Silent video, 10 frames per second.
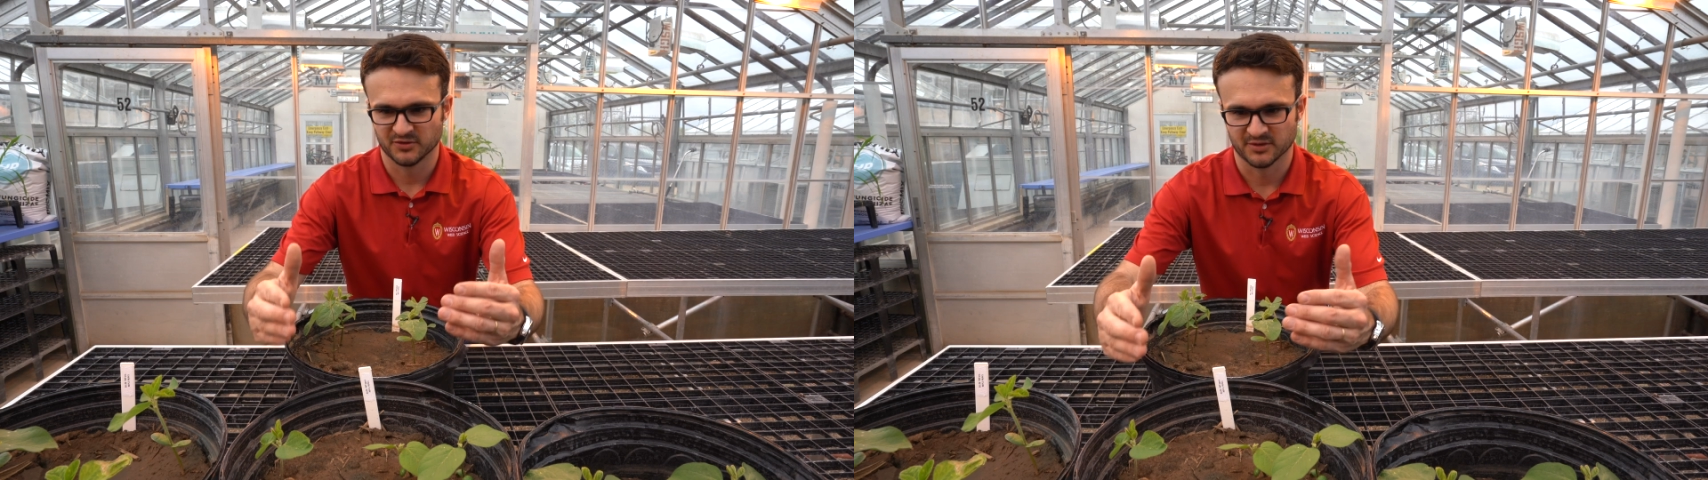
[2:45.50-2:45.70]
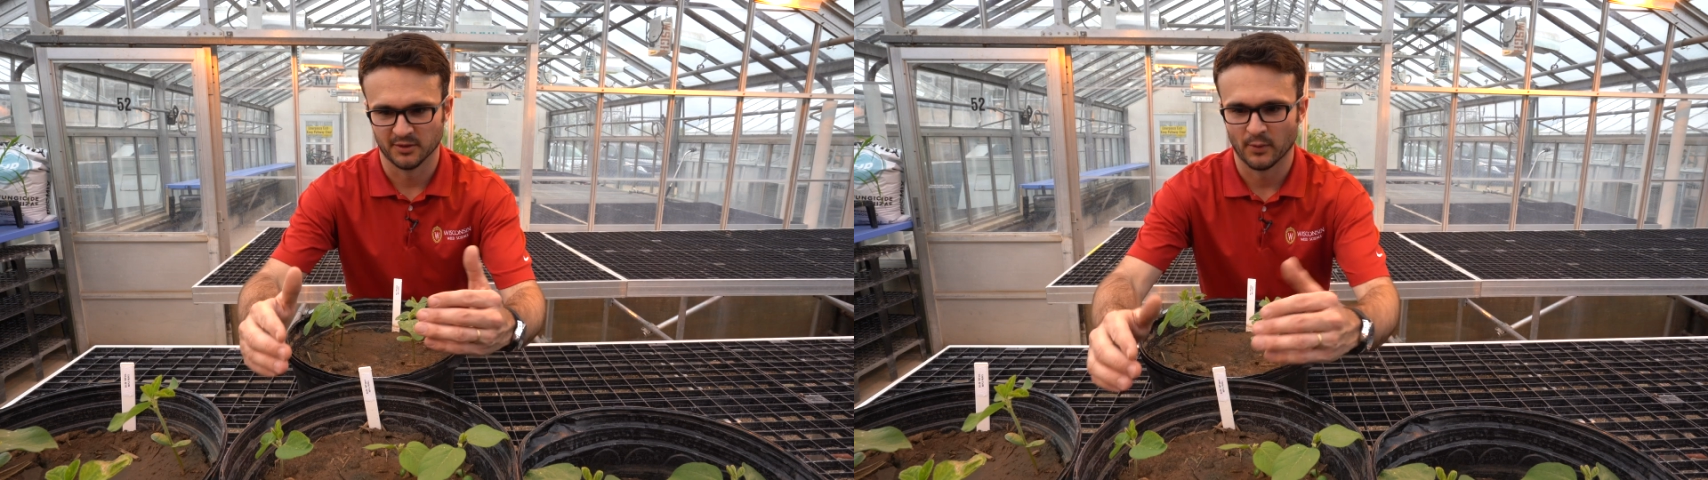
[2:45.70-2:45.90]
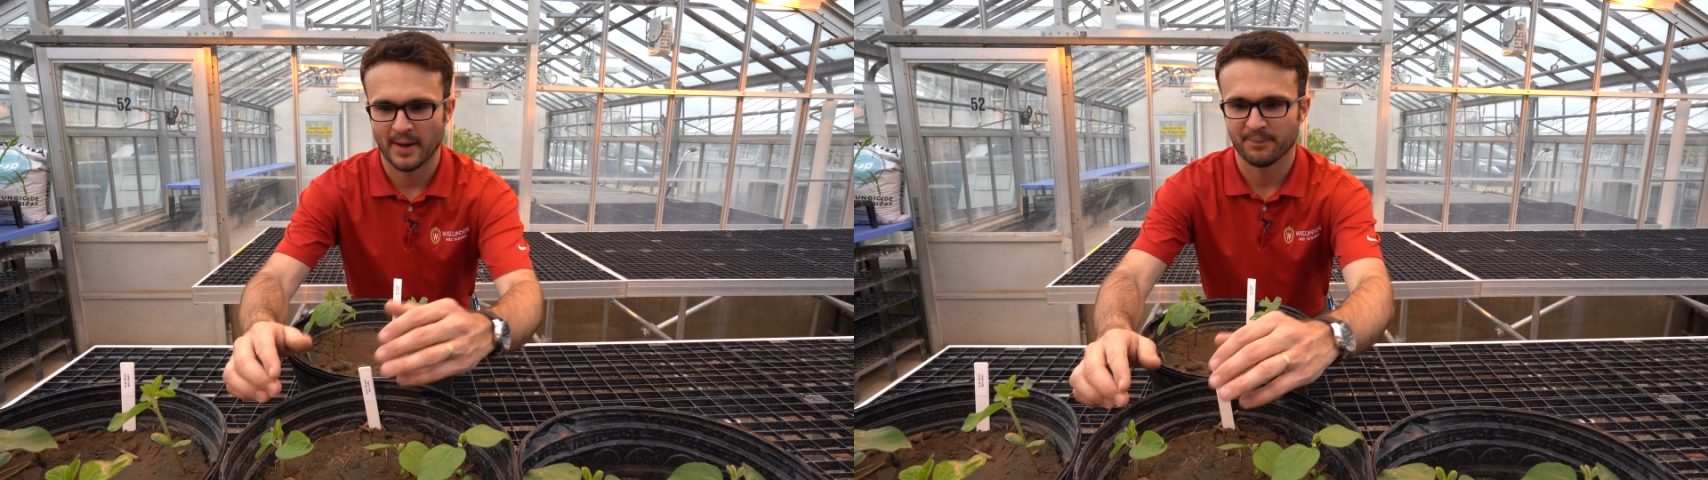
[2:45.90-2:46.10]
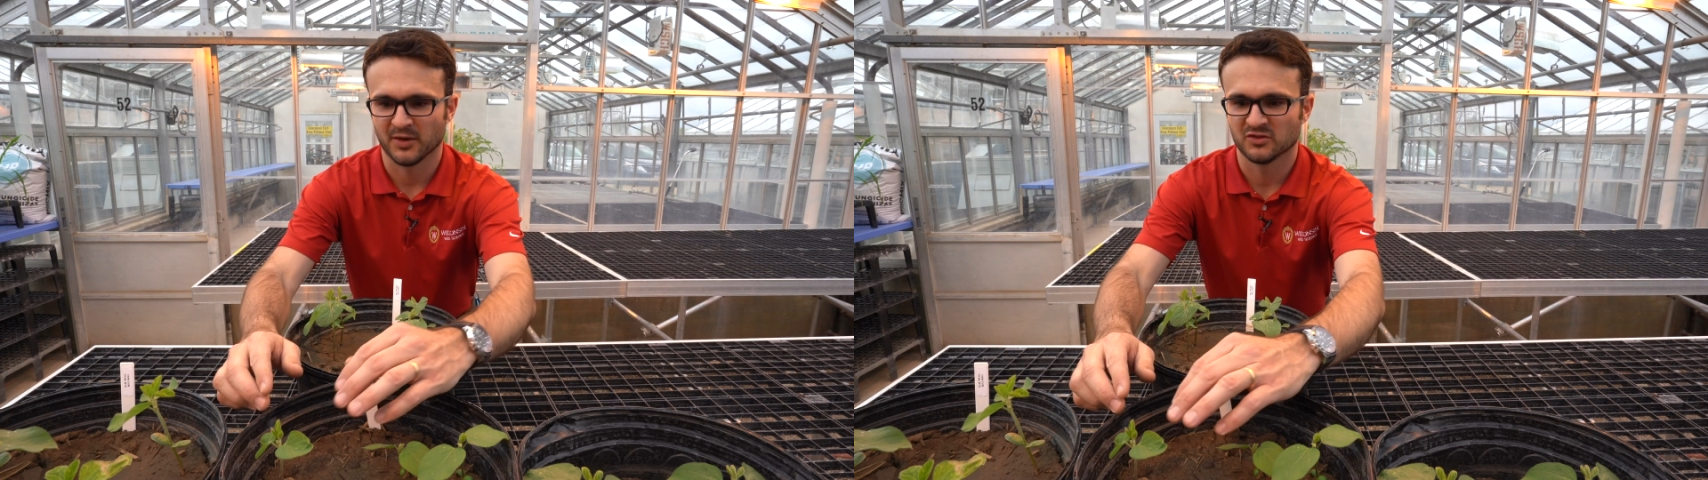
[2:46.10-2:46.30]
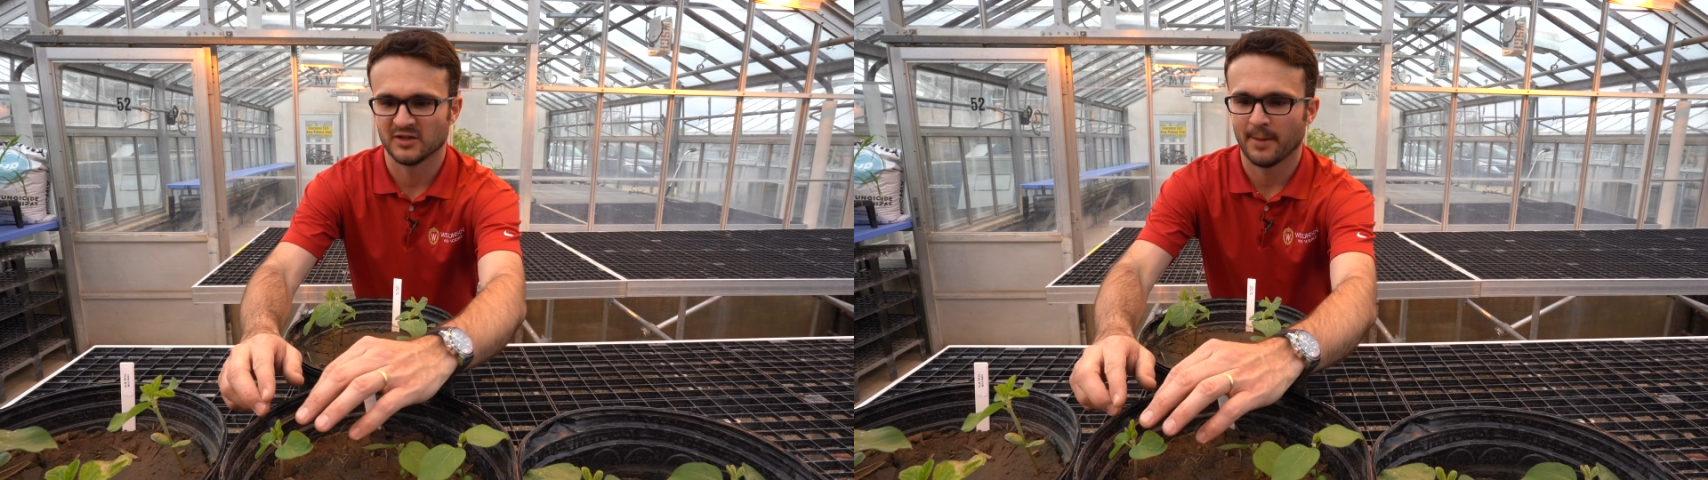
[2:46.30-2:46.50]
just going to wrap
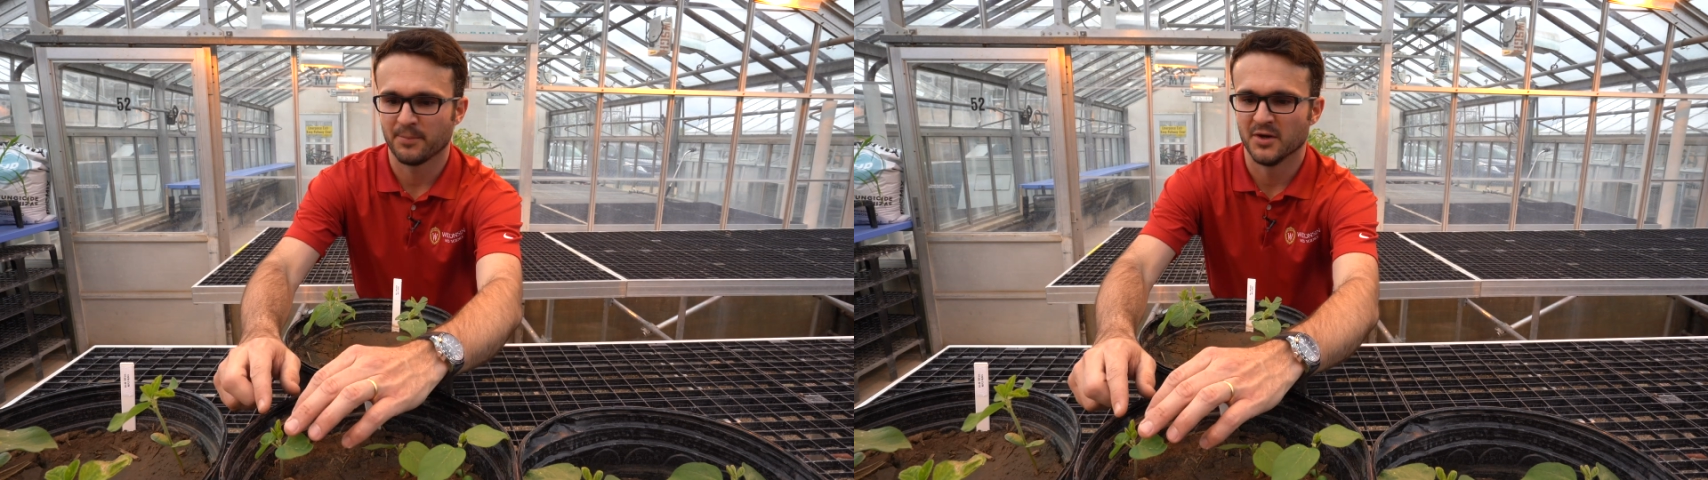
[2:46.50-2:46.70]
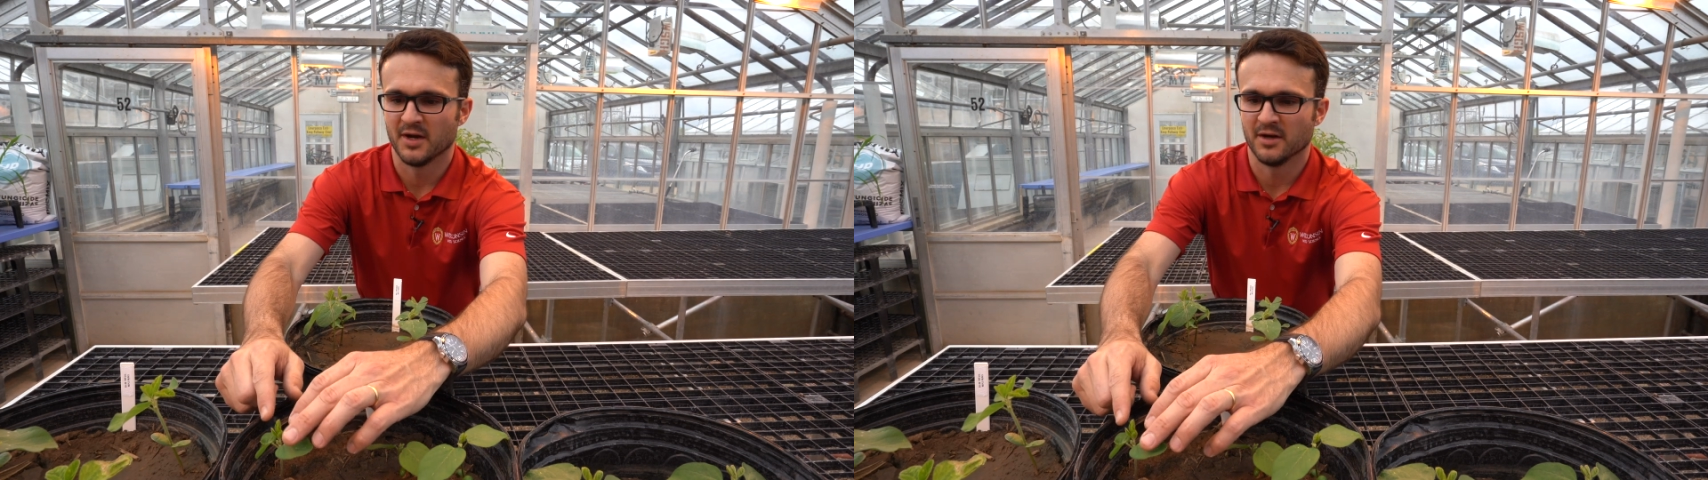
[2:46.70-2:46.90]
things up here.